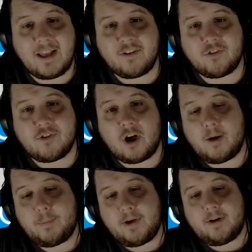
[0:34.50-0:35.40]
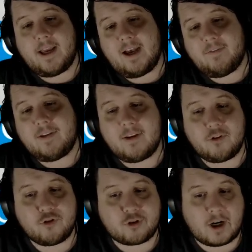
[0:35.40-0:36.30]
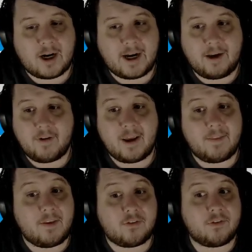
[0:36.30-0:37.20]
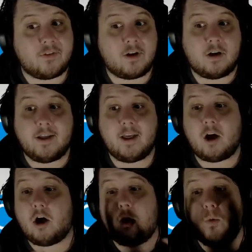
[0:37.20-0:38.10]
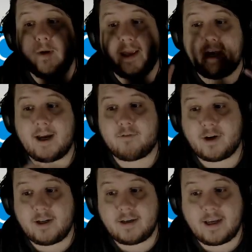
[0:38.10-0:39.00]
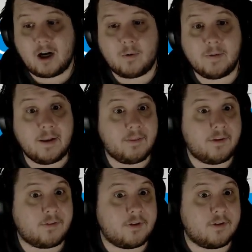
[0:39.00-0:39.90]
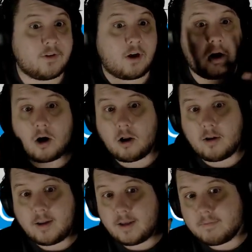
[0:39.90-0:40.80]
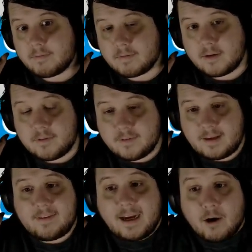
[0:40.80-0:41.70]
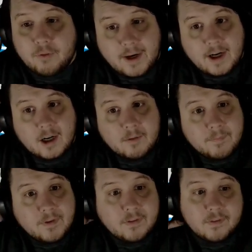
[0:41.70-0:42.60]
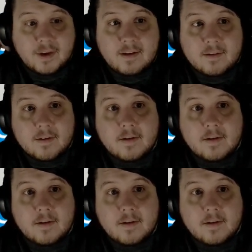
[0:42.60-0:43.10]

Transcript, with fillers: it does not appear to have a disk drive, and this is literally all we have right now. This is all that it's out there. This is it.